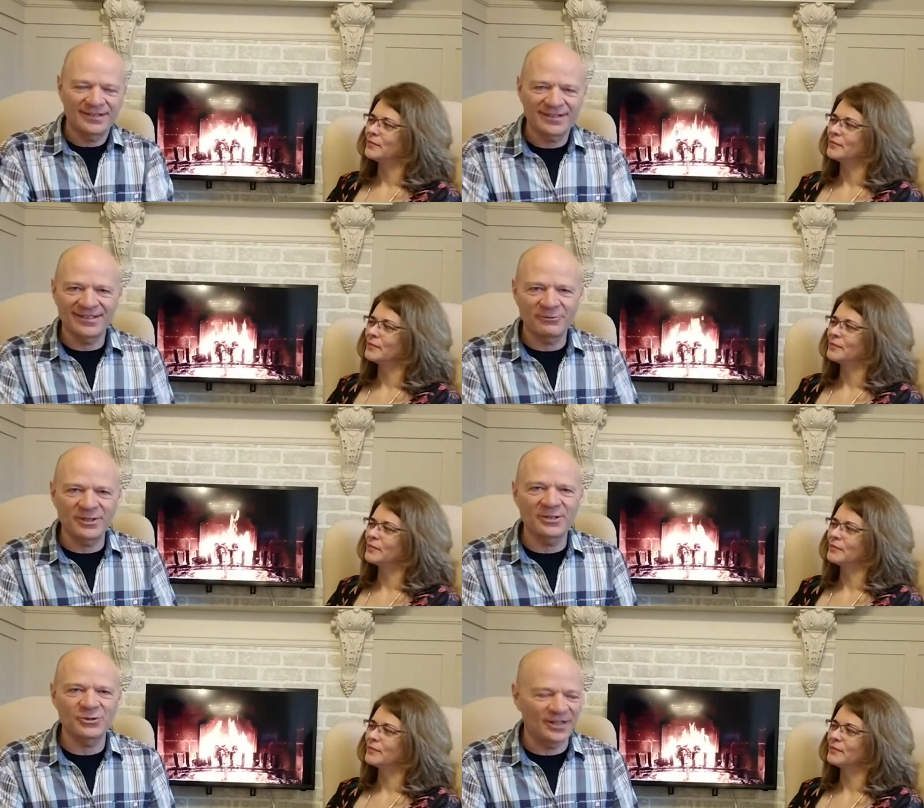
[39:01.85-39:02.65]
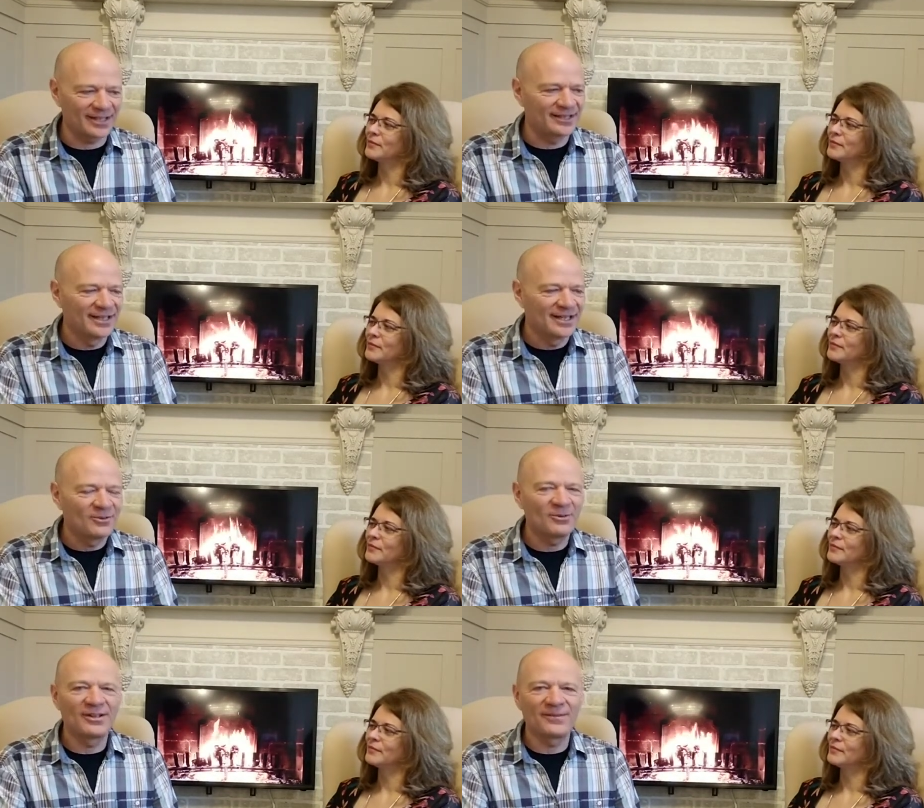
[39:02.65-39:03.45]
Speaker 1: to the finish line
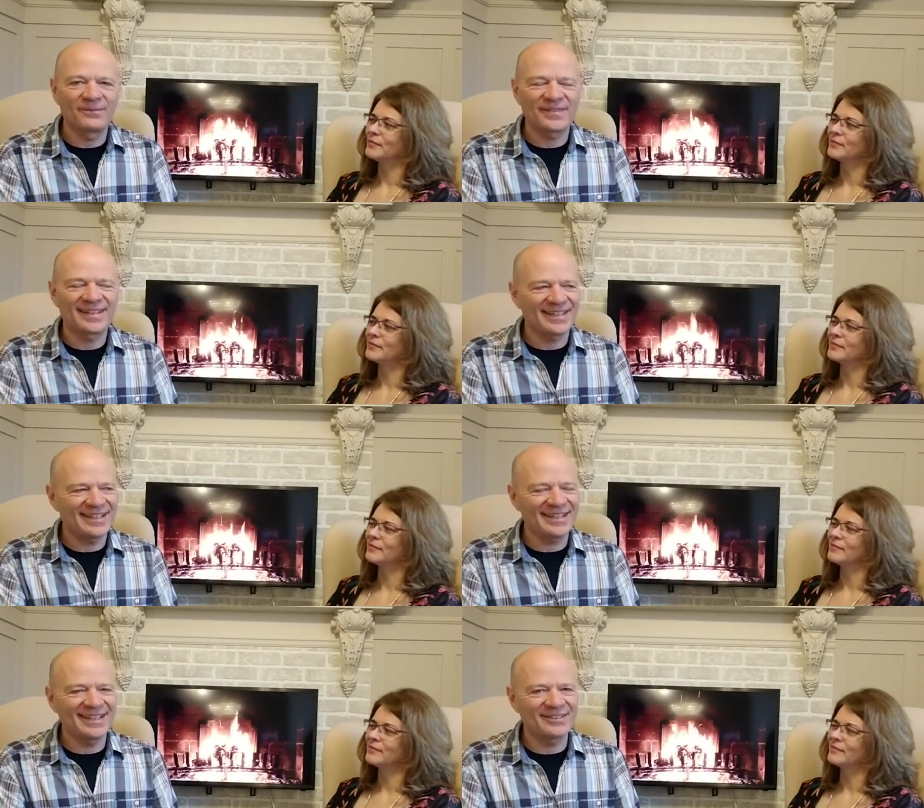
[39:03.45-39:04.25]
well it